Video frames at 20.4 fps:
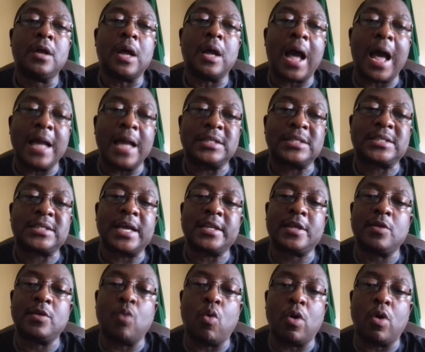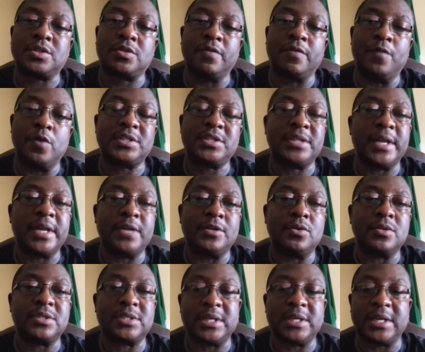and said he wants to vote in
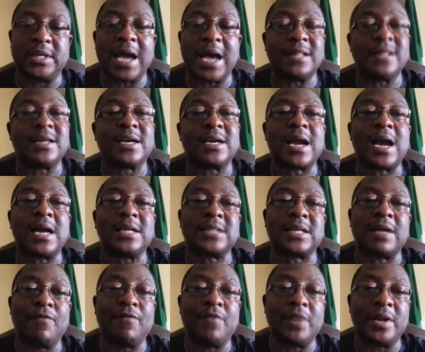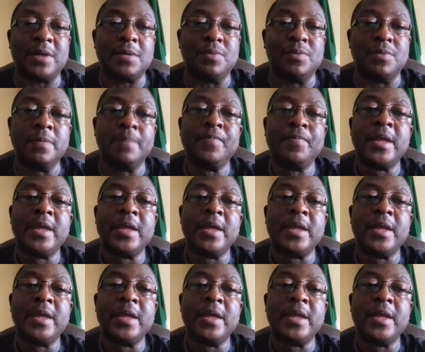Edo State, and the cards are available.